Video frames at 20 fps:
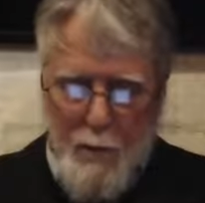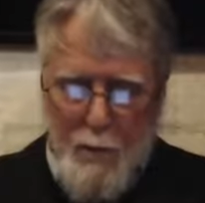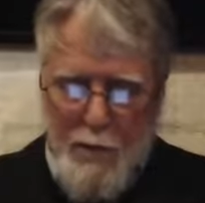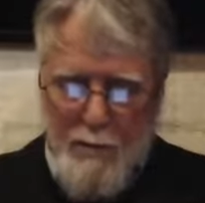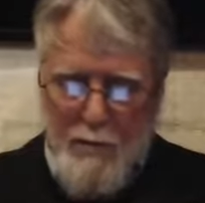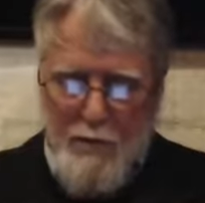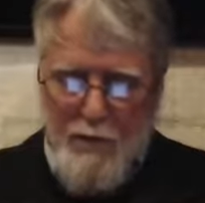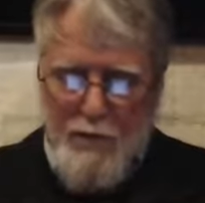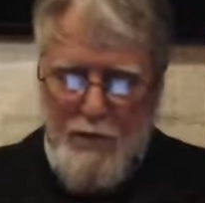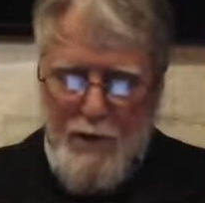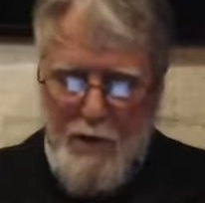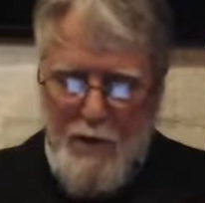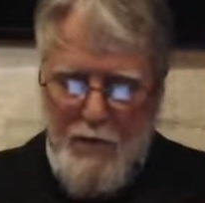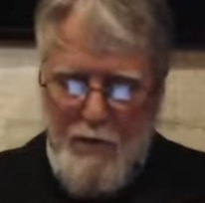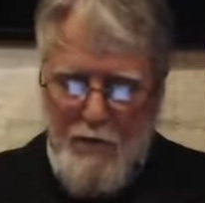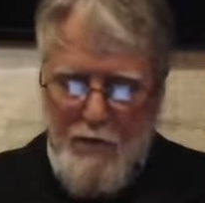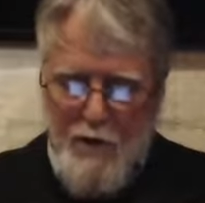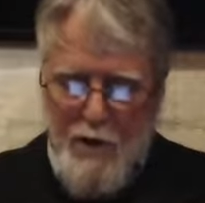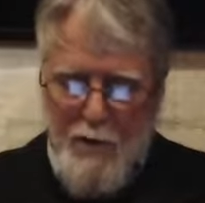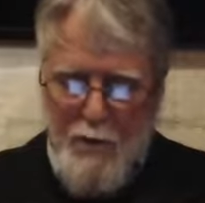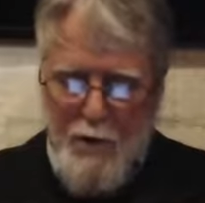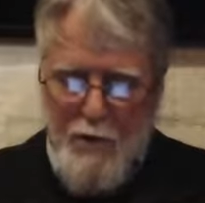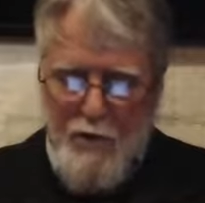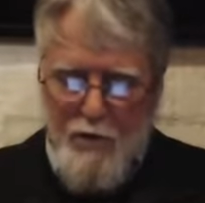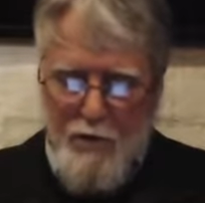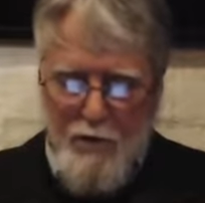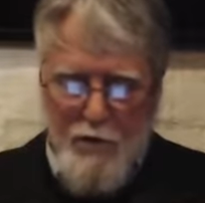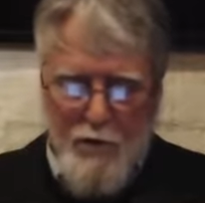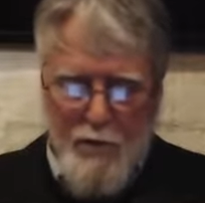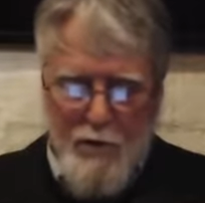we must seriously
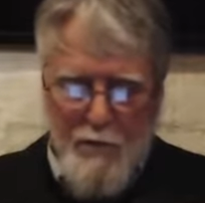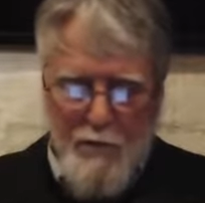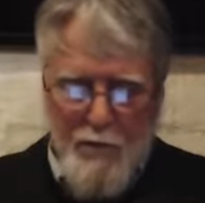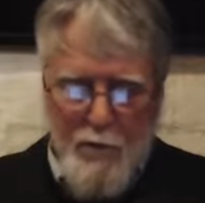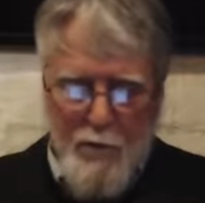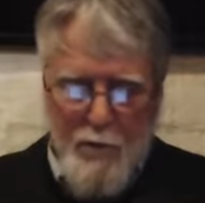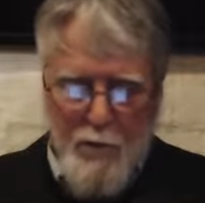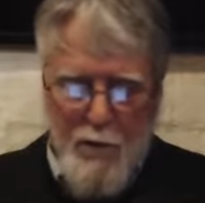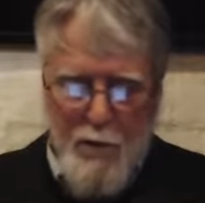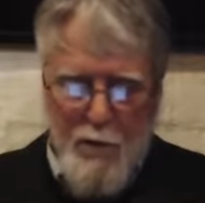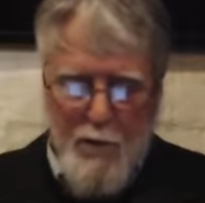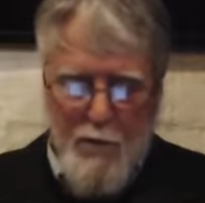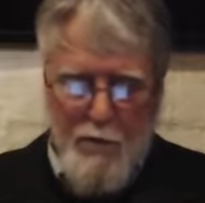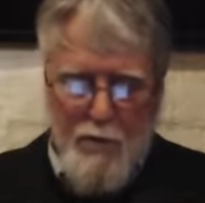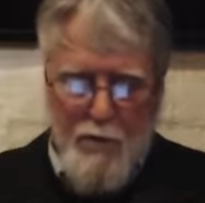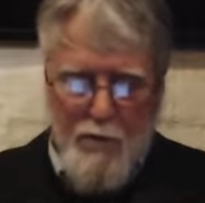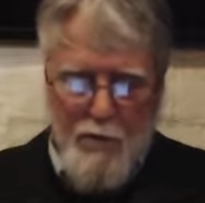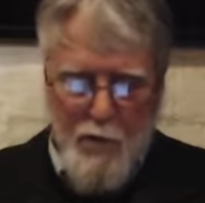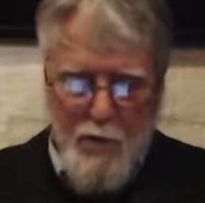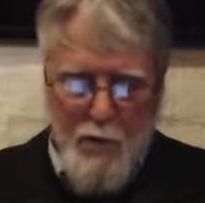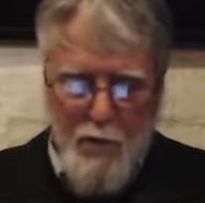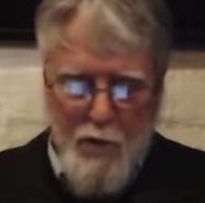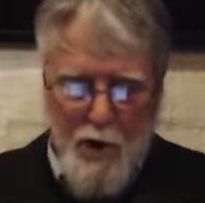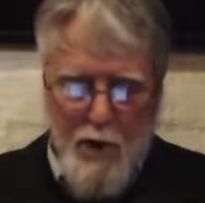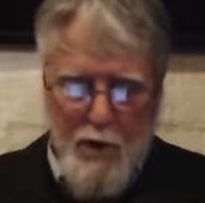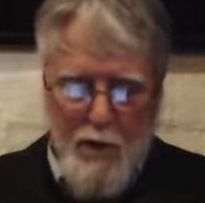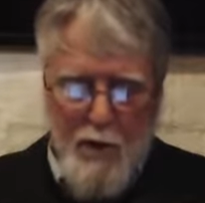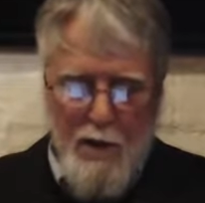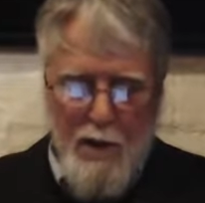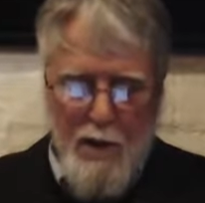question the view
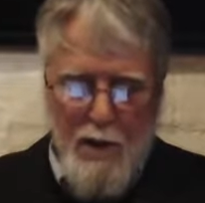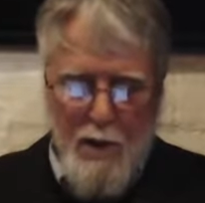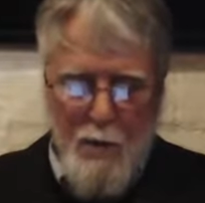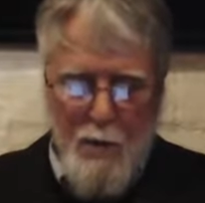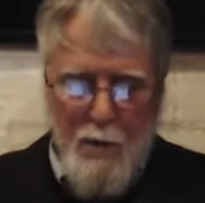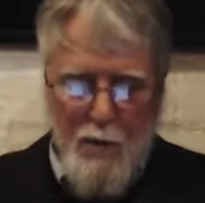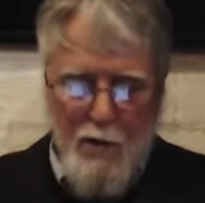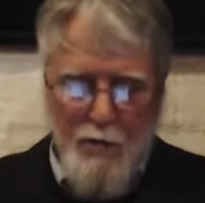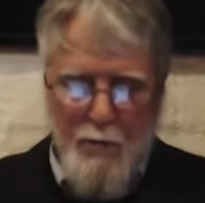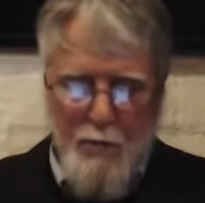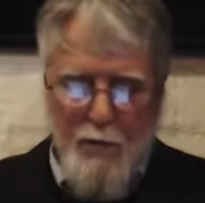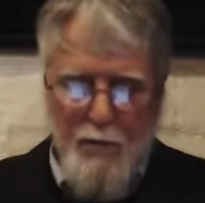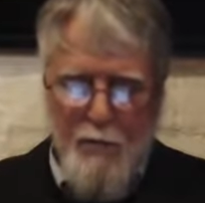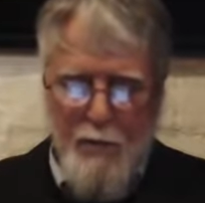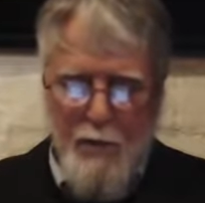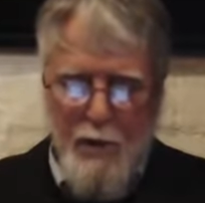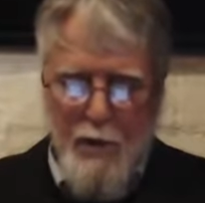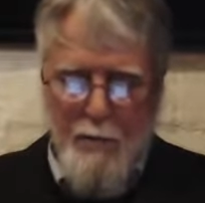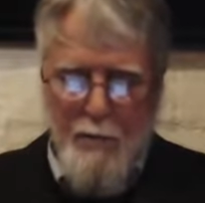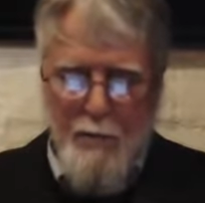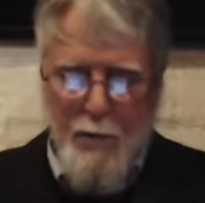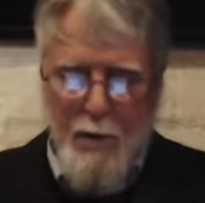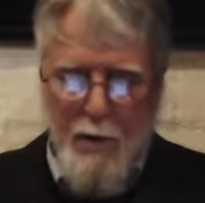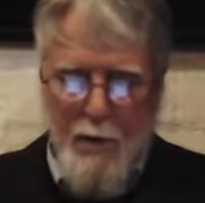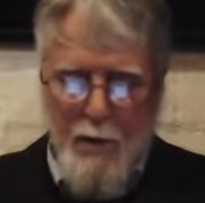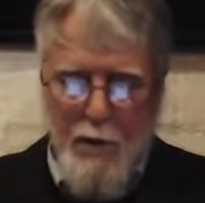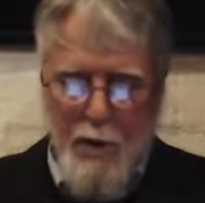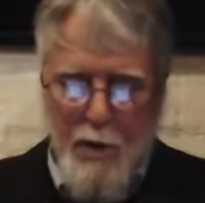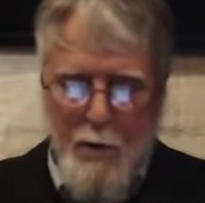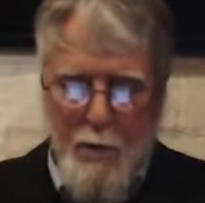Sunnah equals prophetic
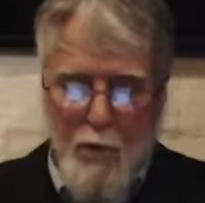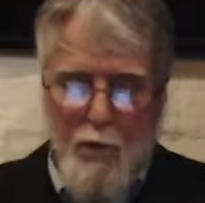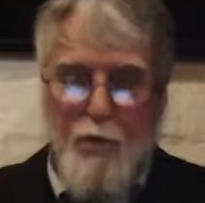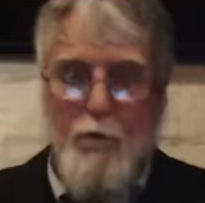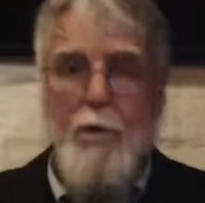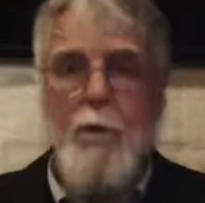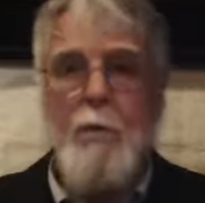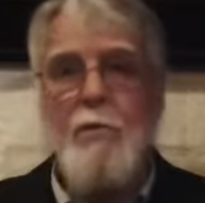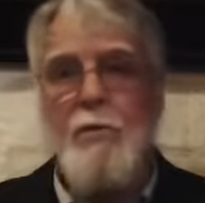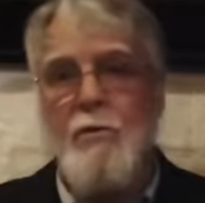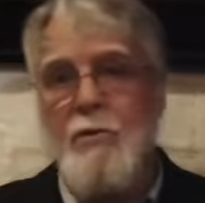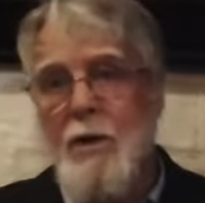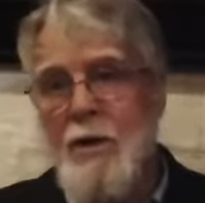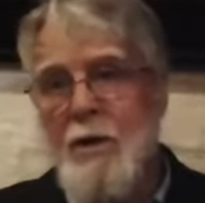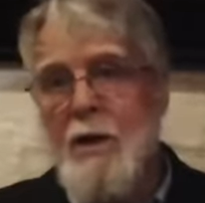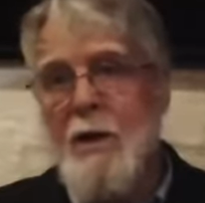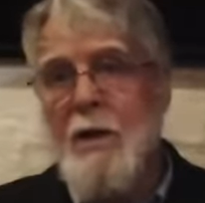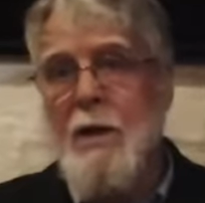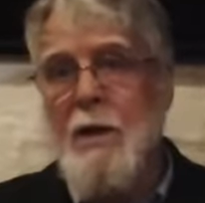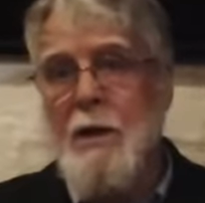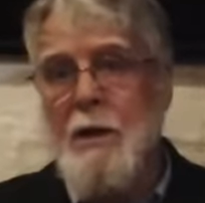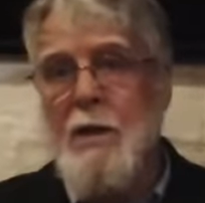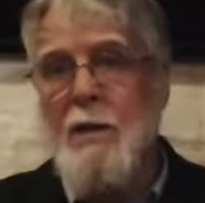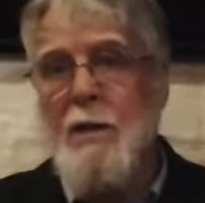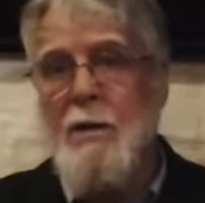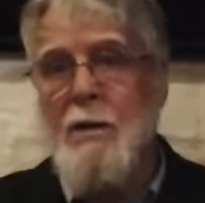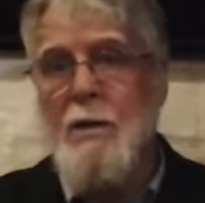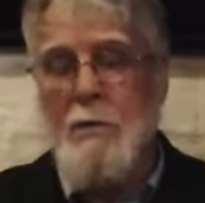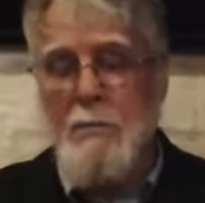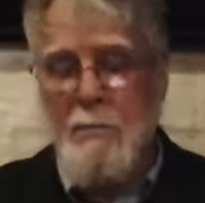
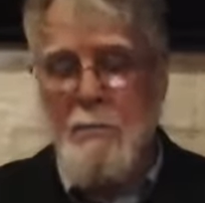Hadith.